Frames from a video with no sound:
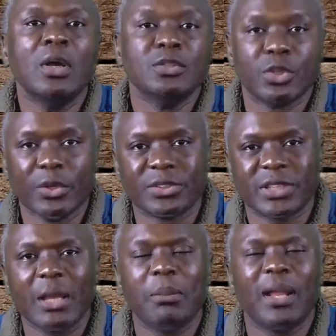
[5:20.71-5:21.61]
So you
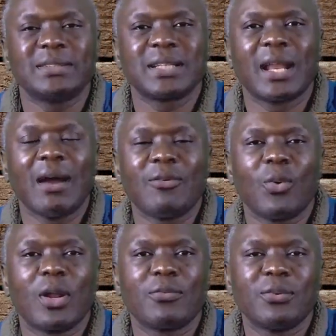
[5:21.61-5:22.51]
stay blessed and have a
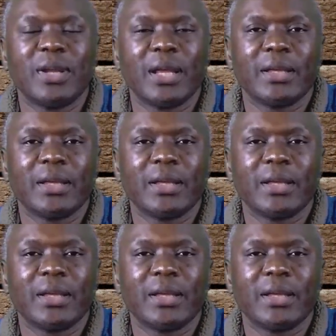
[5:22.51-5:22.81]
wonderful day.